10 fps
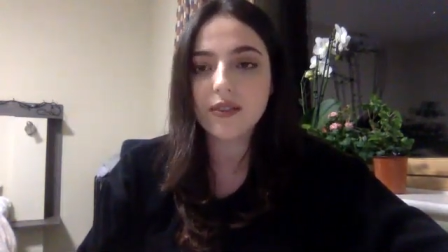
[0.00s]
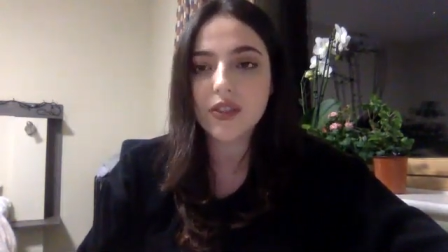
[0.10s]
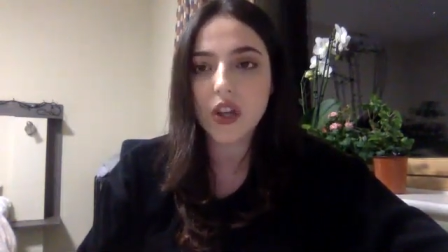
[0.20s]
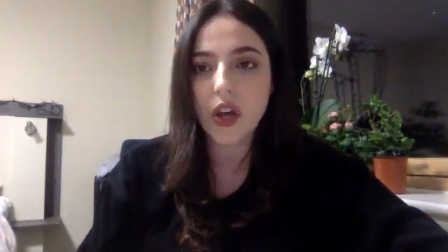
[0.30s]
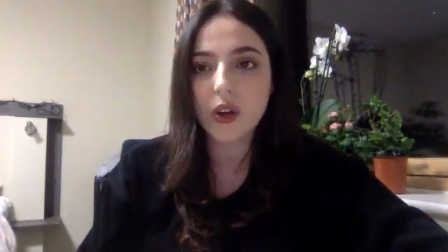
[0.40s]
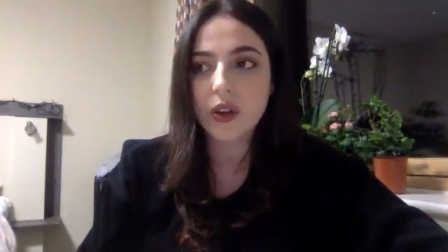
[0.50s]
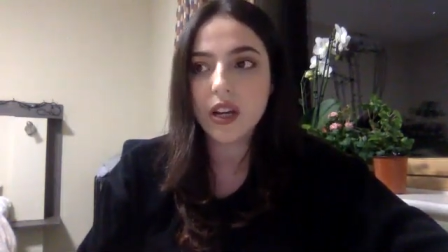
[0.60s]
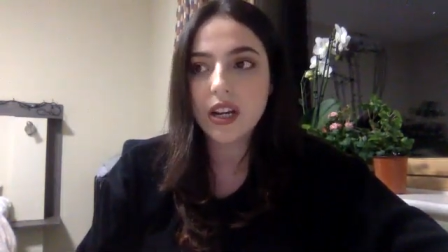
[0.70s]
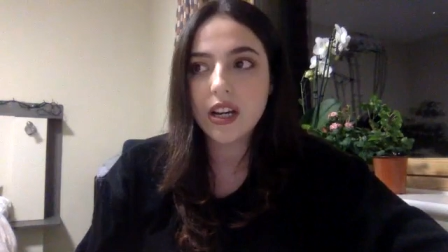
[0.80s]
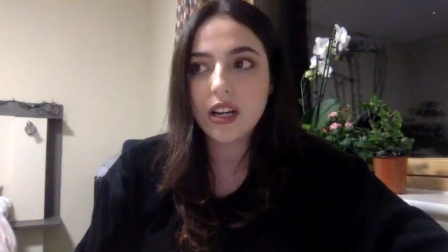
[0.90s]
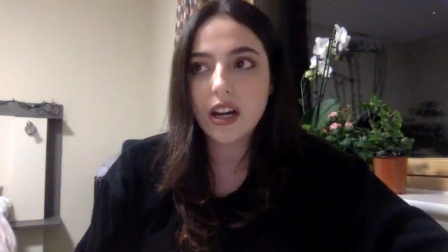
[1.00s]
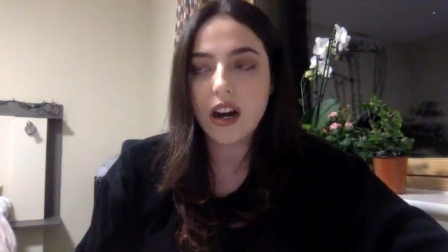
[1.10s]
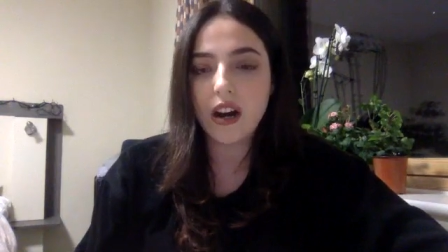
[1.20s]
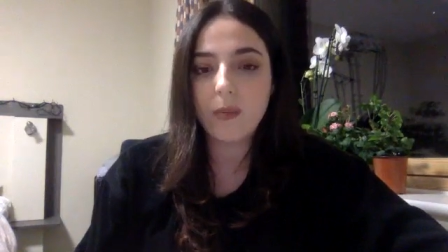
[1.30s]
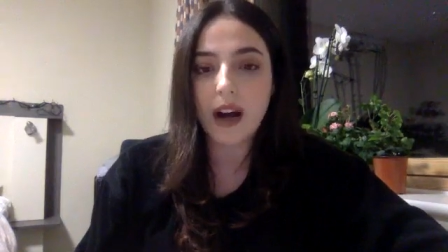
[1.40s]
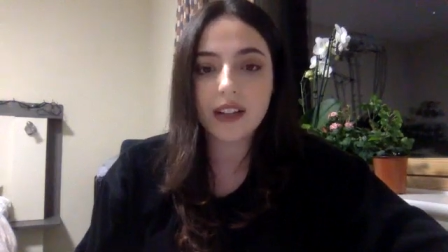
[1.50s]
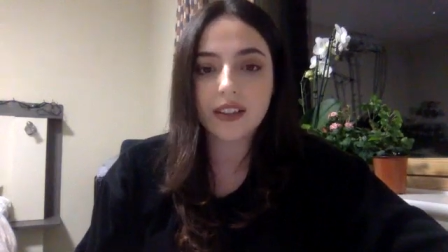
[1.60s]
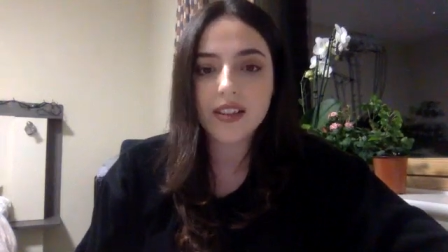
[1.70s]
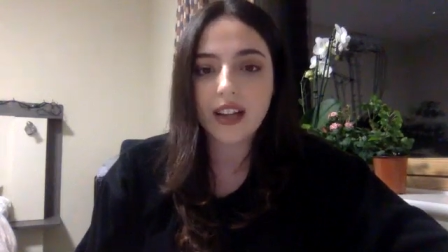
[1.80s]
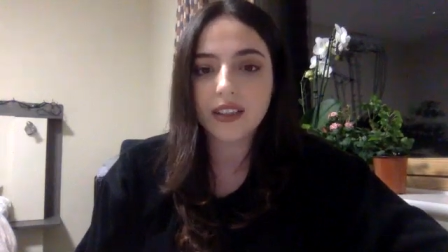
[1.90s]
So um, I
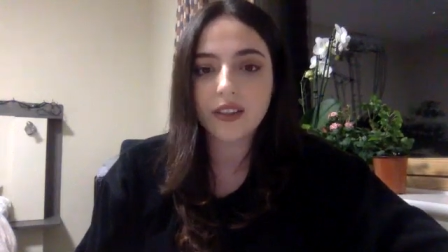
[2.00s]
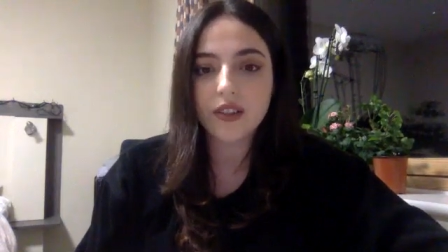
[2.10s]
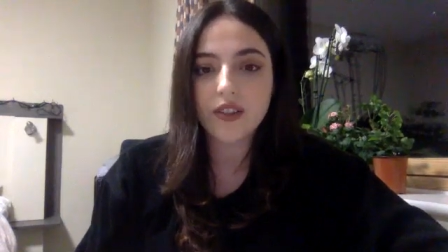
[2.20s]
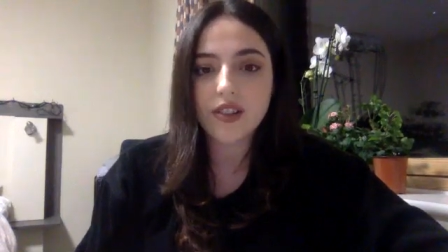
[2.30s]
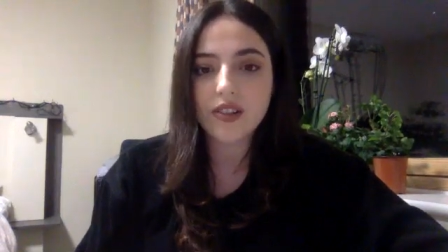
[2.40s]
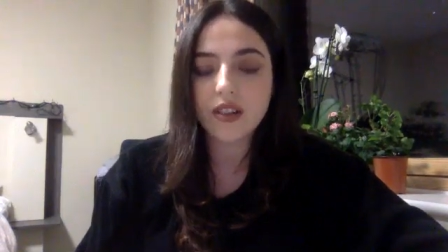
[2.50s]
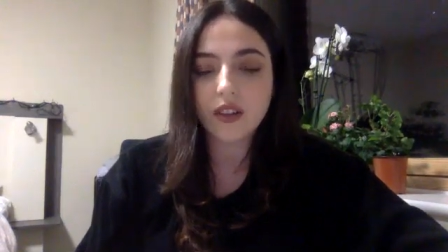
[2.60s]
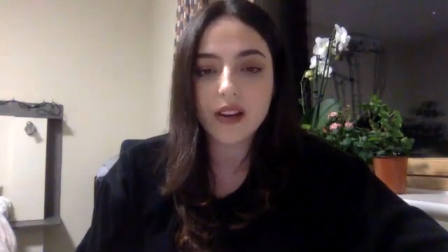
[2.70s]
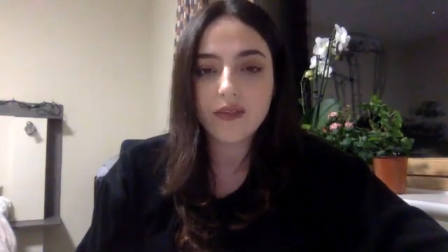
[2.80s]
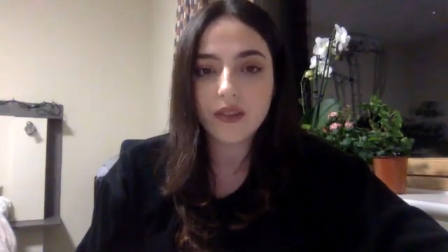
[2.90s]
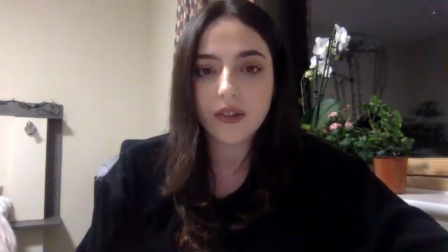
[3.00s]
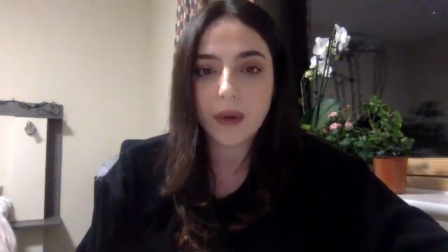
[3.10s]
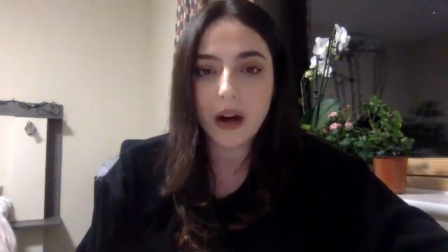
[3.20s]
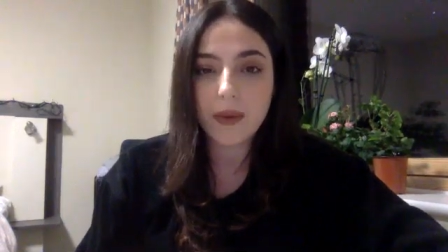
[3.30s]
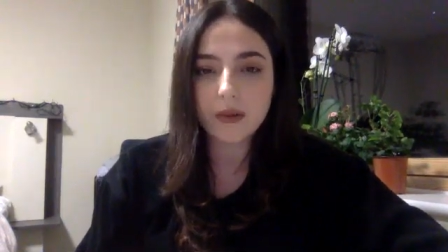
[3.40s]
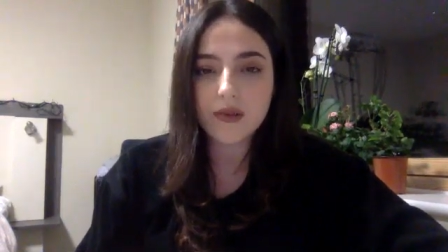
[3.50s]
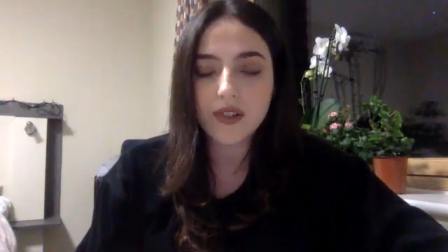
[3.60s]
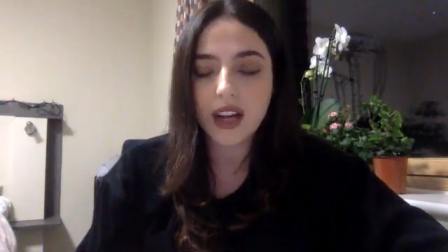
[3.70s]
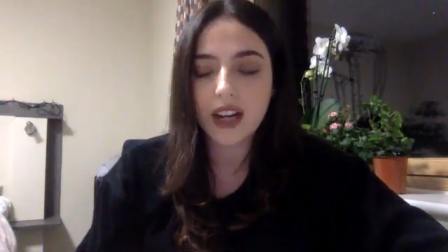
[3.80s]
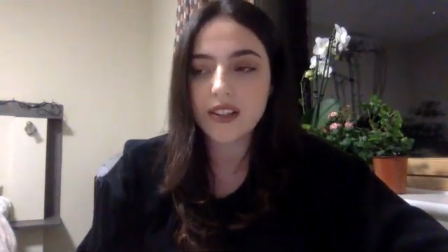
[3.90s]
decided to just go for biomedical
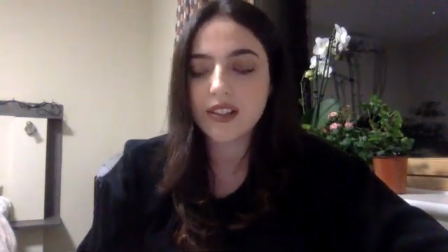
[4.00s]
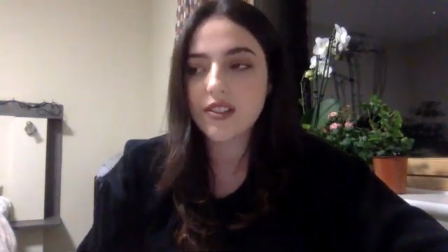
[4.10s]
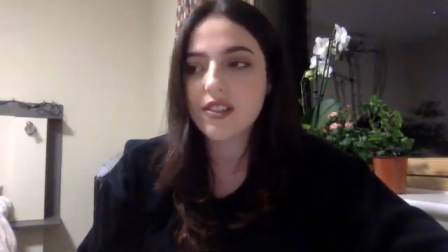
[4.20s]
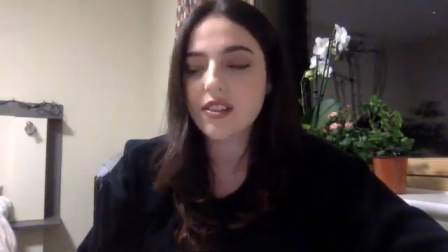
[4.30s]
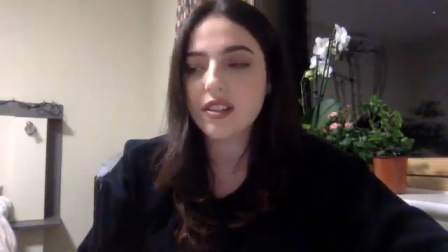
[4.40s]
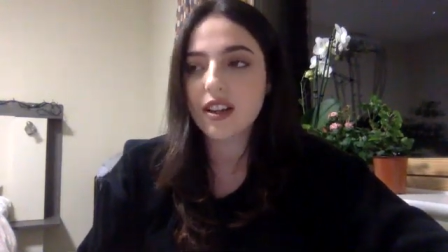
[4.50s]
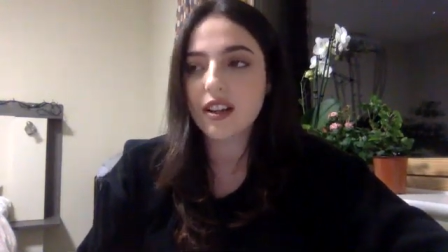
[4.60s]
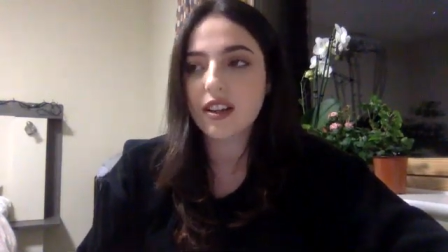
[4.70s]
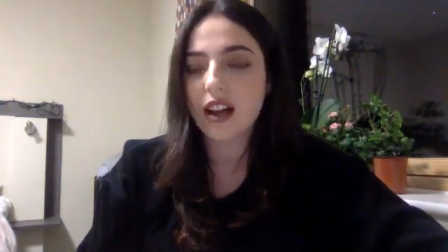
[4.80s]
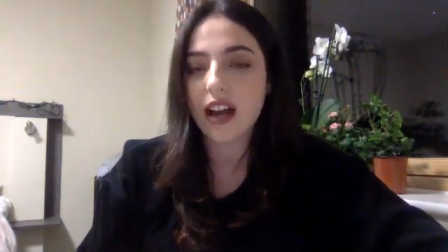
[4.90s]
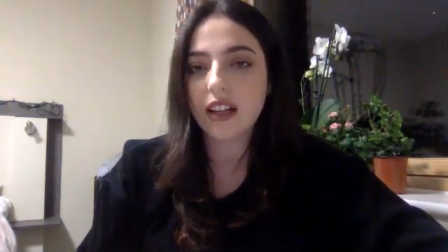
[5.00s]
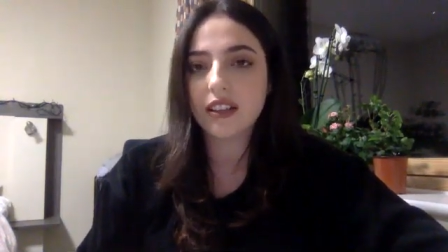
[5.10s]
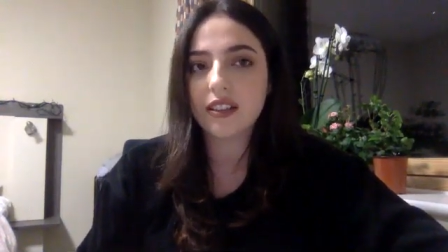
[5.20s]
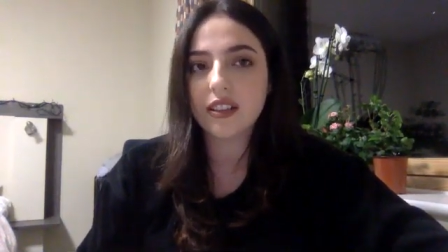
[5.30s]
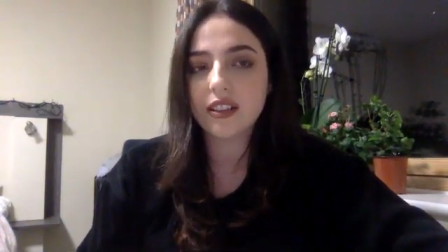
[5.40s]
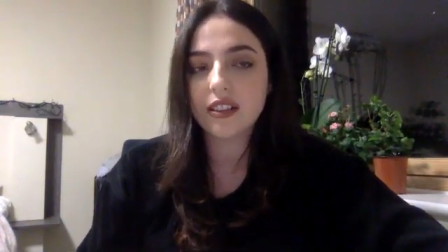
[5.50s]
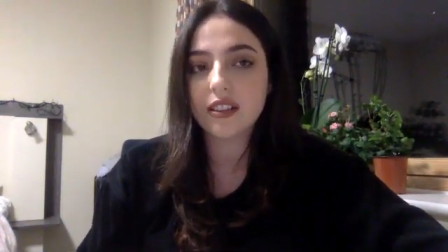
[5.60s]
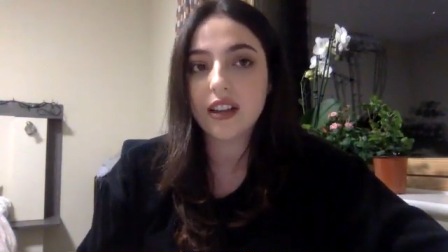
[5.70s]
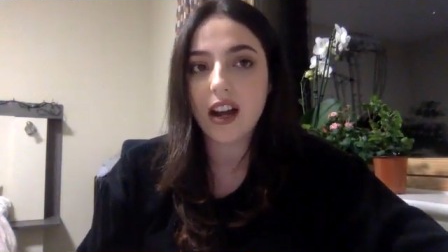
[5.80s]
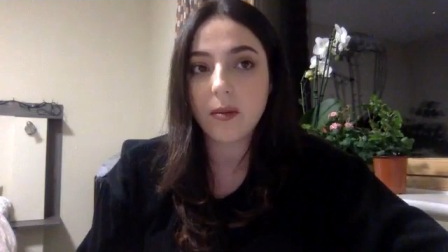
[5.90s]
science and
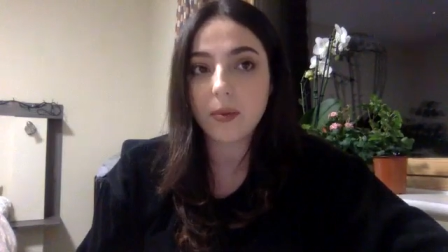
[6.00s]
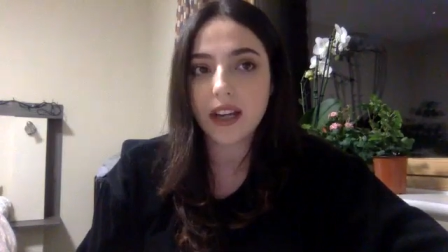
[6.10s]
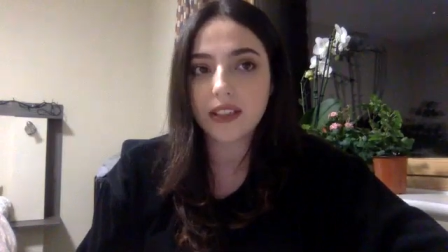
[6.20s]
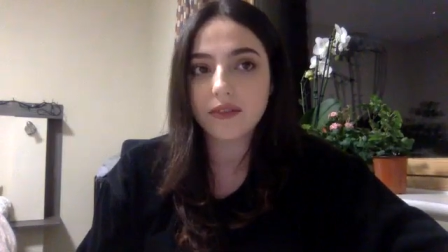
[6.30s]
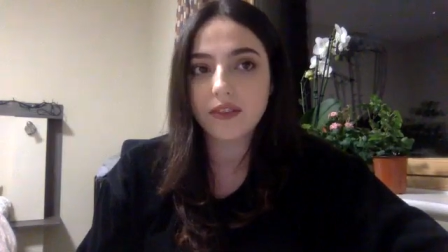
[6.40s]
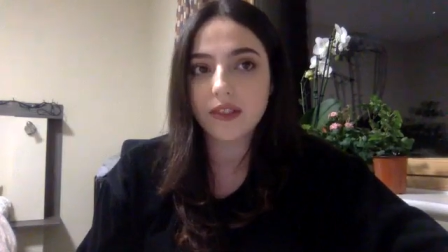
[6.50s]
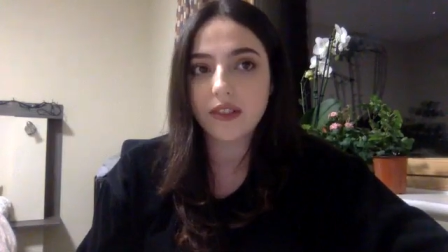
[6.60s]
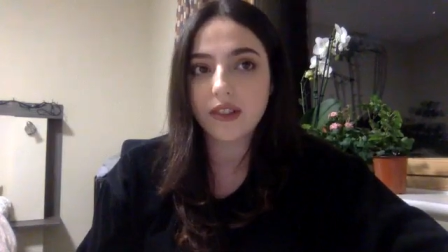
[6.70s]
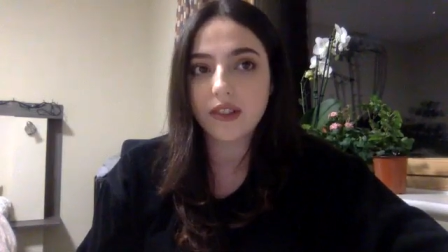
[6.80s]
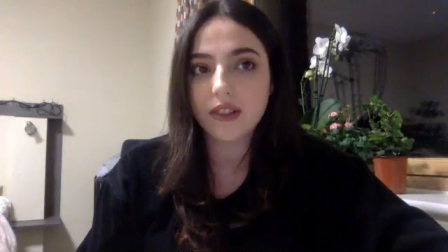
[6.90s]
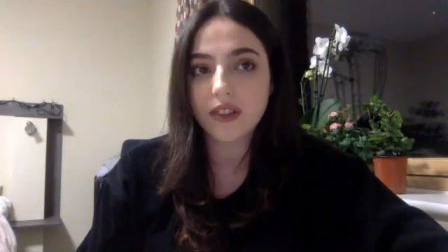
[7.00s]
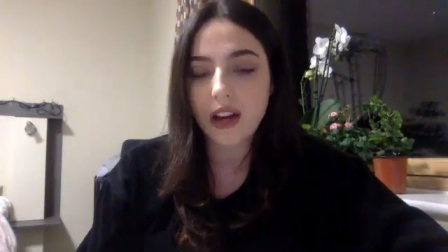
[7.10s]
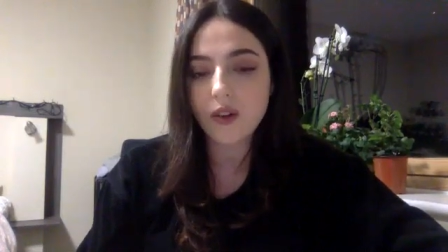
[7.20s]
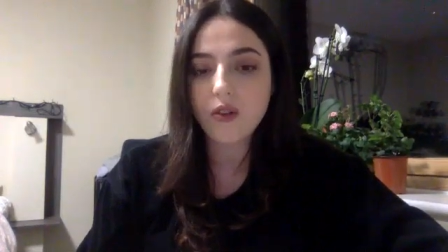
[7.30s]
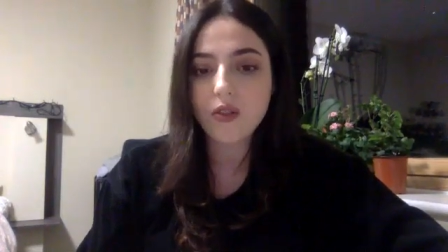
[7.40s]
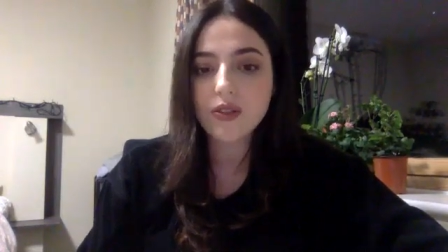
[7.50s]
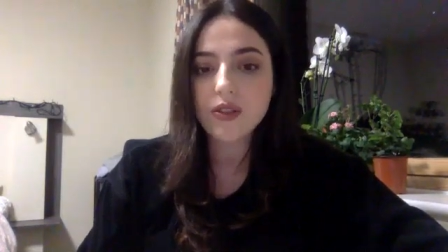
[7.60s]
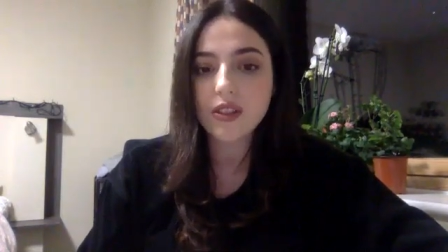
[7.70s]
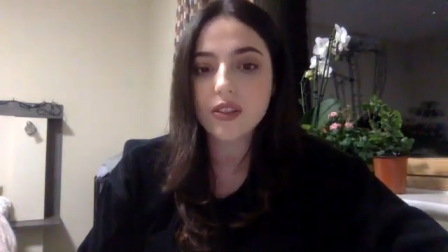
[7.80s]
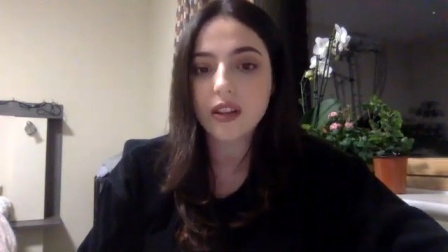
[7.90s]
I applied for that course.